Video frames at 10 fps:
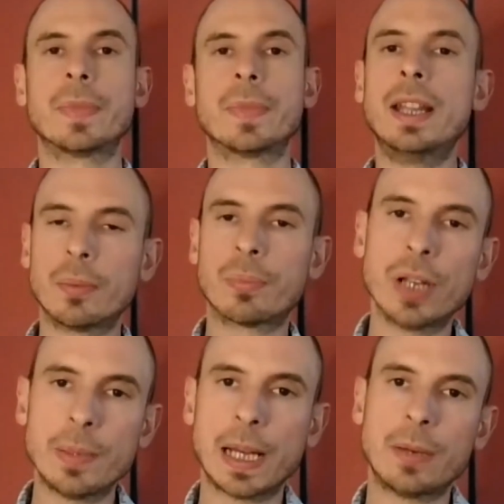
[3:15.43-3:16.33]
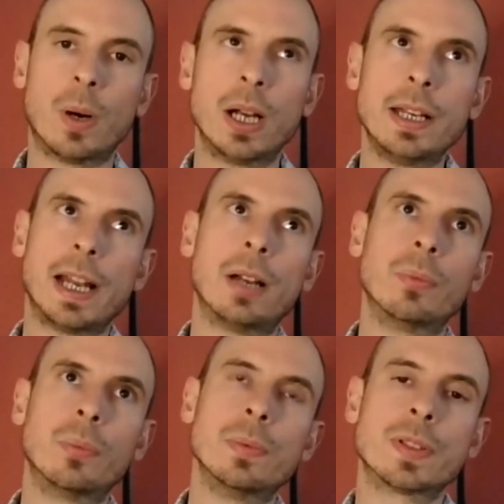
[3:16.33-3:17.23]
And then a pre-bed wind
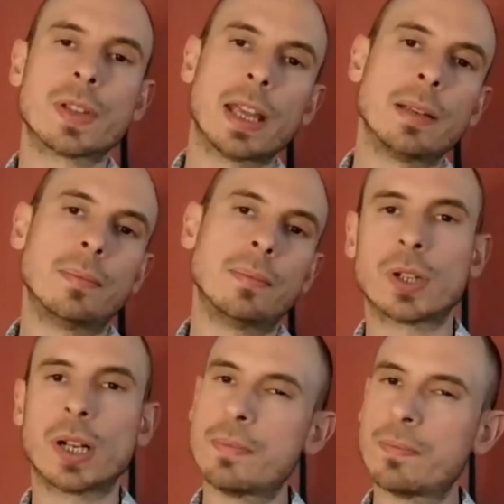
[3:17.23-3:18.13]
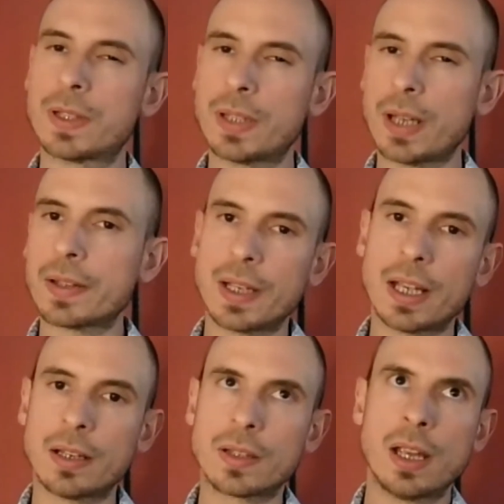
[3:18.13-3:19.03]
down, we would say try and start
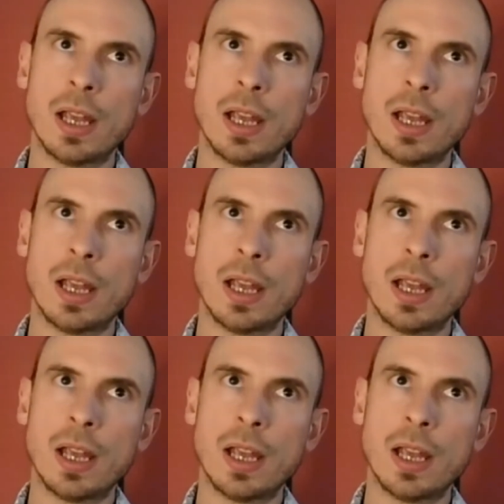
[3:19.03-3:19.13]
it